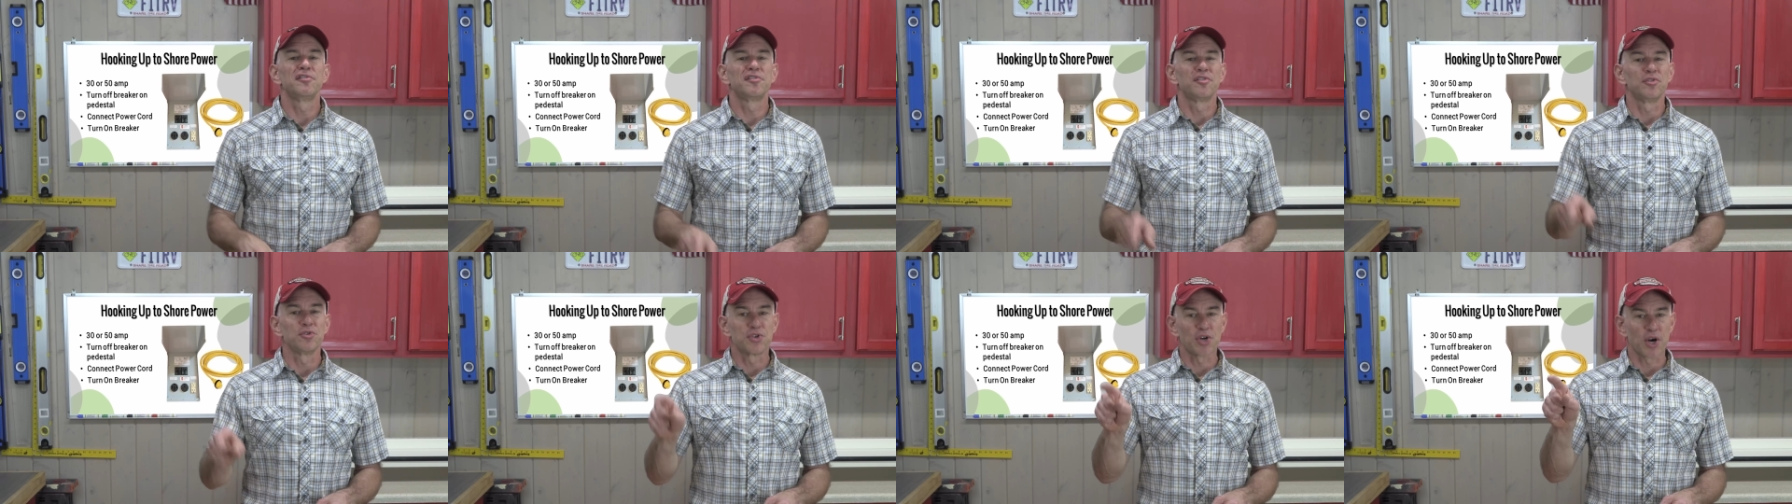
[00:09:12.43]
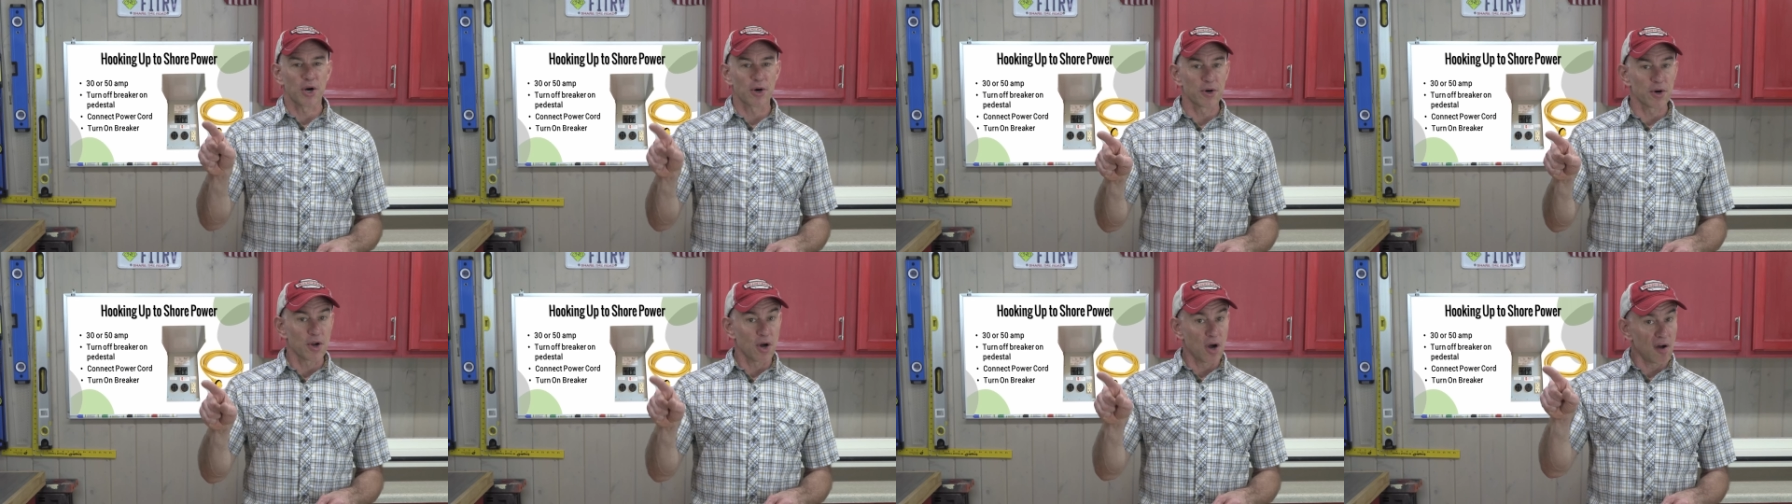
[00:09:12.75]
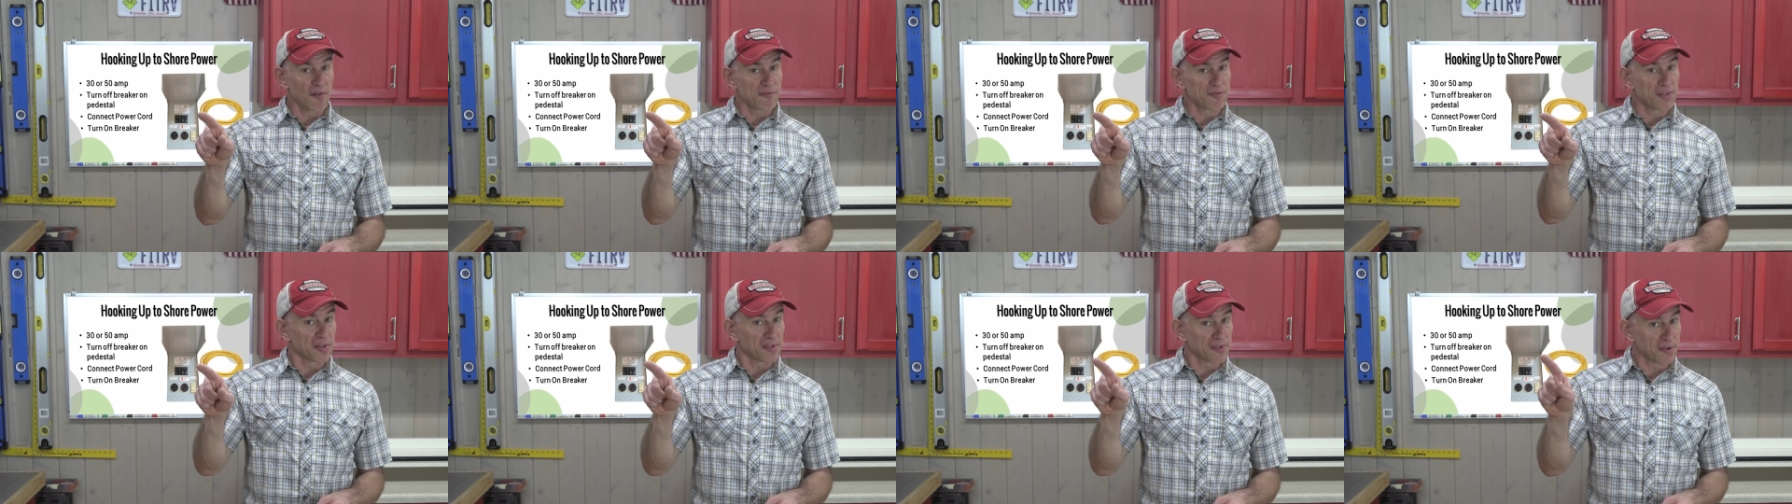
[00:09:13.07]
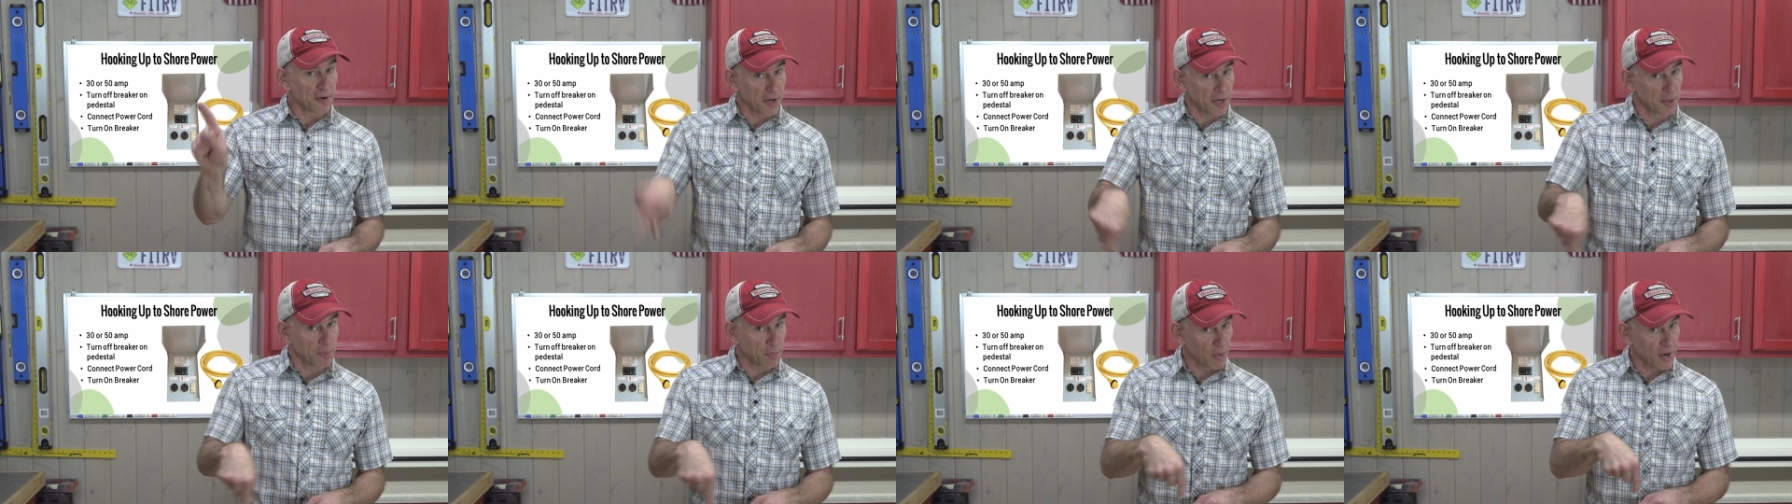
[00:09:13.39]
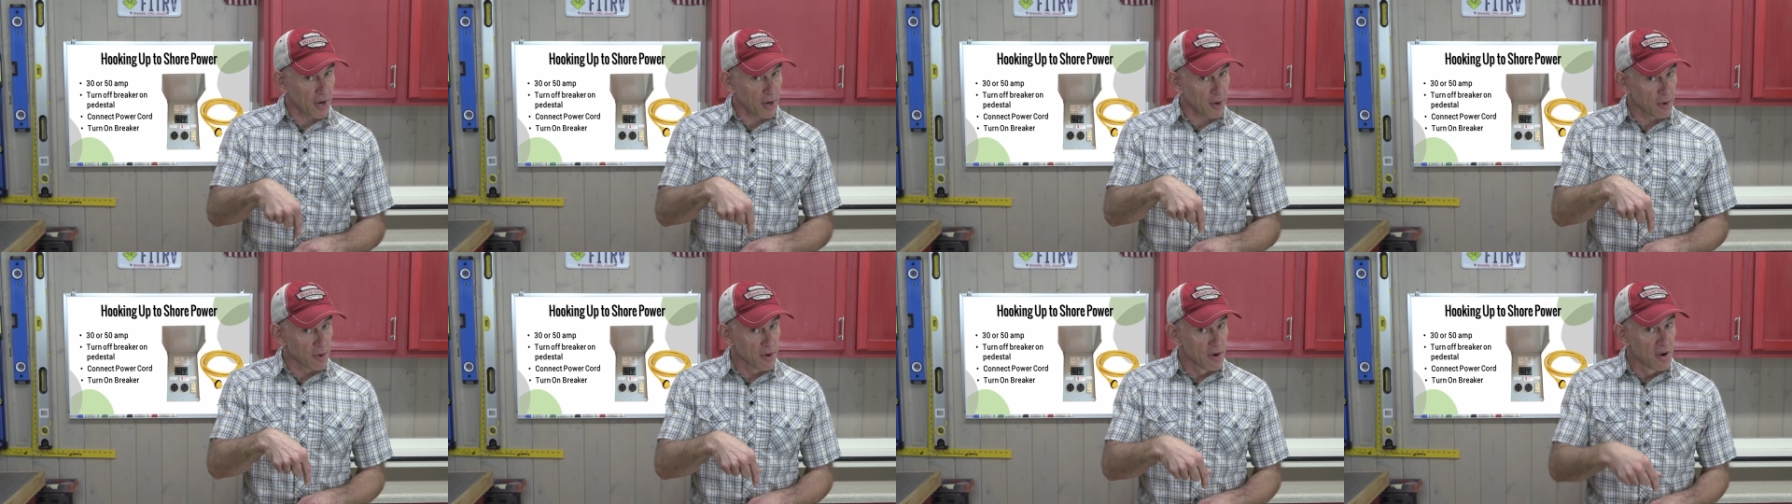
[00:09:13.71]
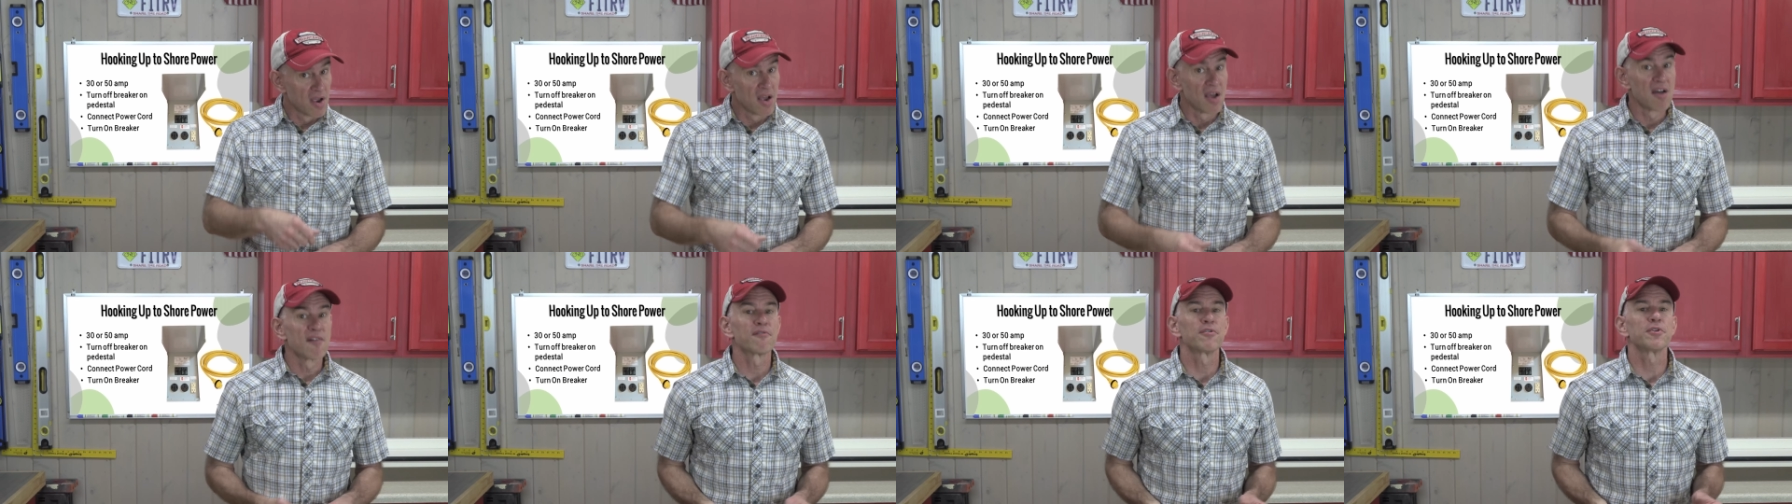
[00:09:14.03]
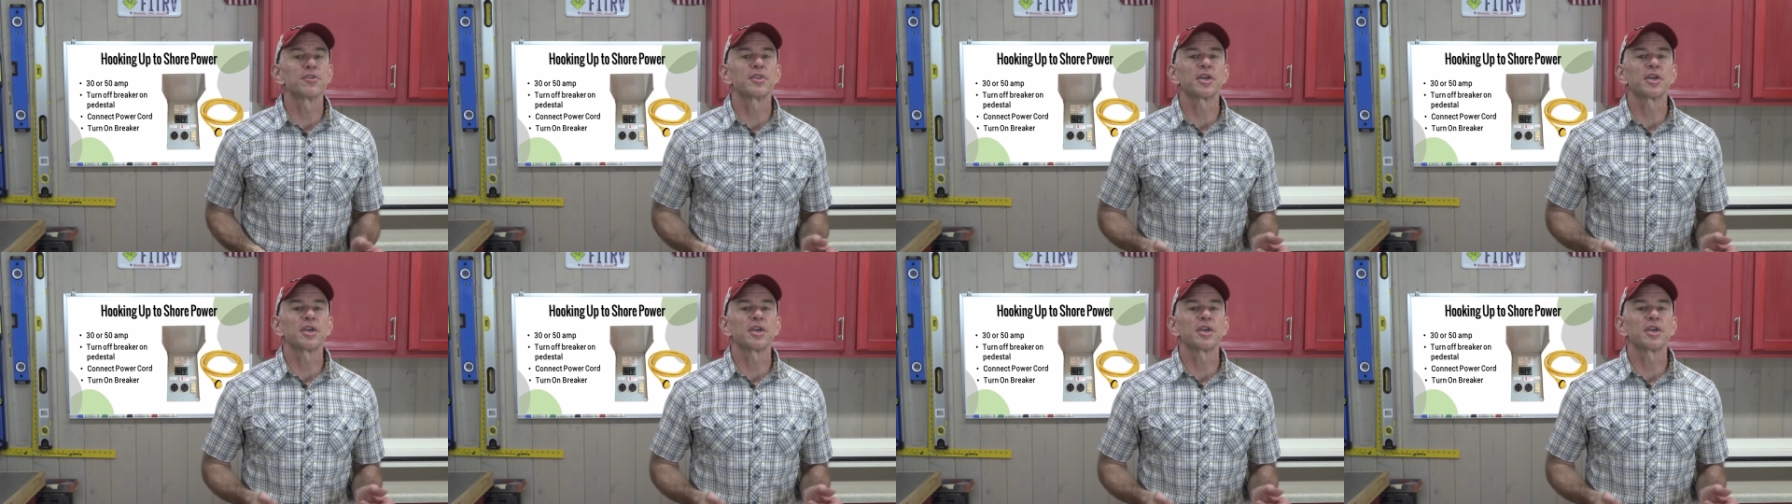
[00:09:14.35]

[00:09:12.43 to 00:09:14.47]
to turn off the circuit breaker for